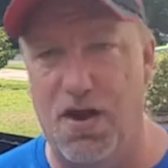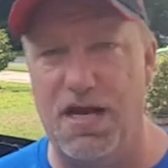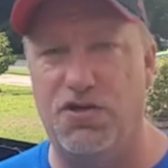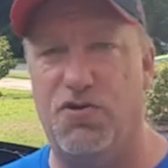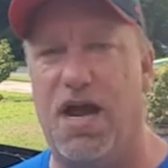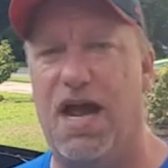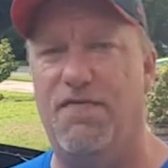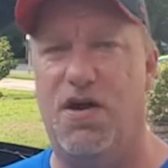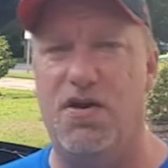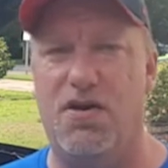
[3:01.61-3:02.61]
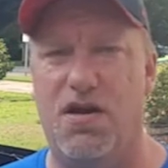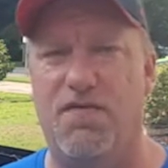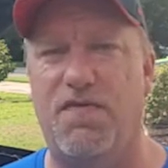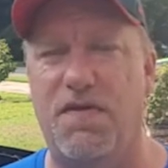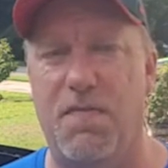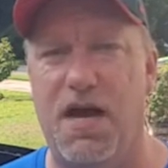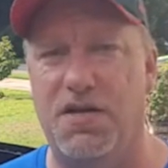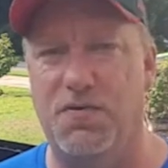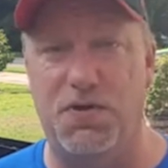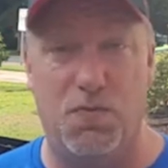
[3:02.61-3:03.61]
ahead and drive 100-150
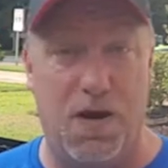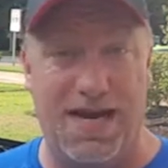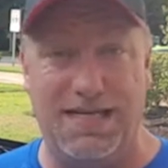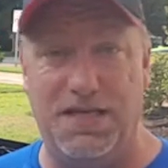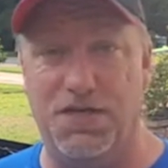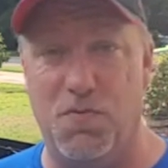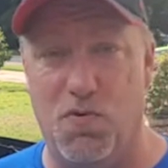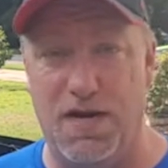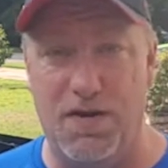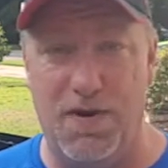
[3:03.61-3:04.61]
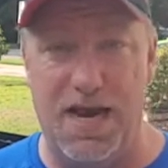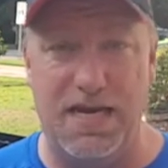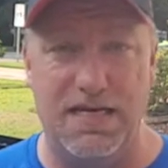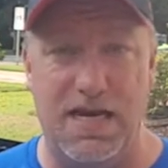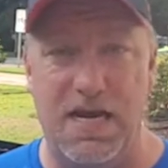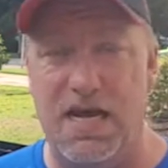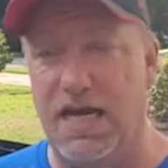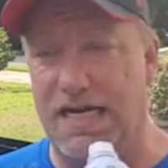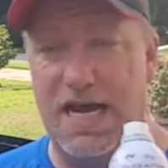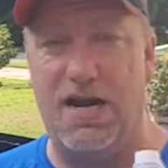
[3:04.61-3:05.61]
miles, which I did this morning. I went ahead and
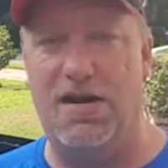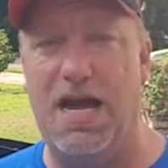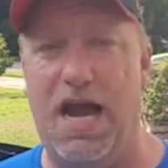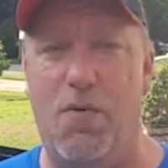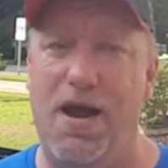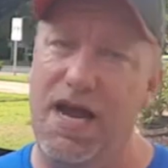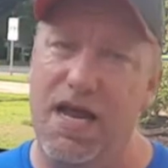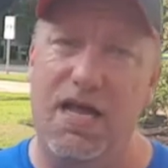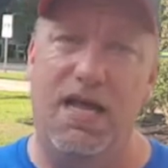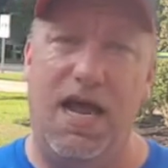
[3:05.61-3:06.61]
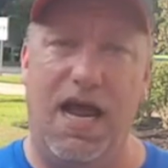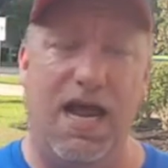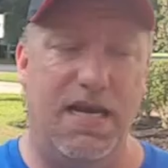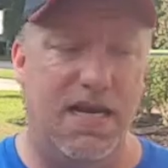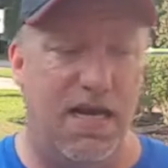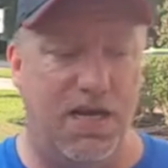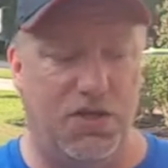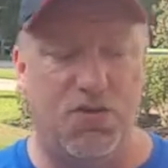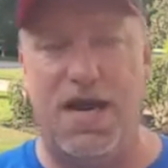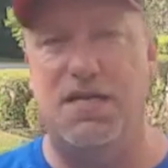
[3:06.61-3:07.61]
got on the highway and
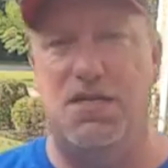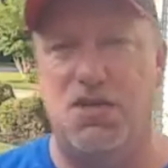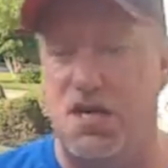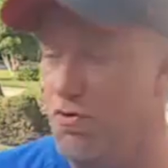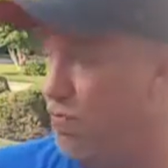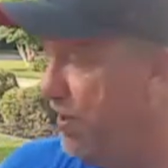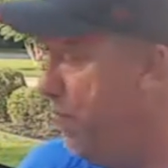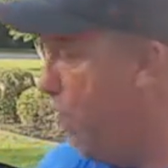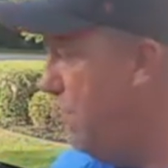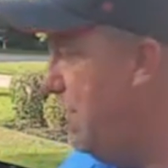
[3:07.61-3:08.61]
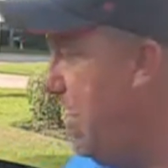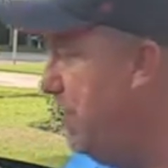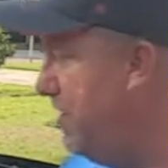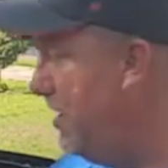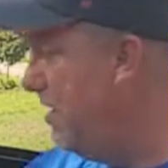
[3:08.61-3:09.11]
tried to really work the engine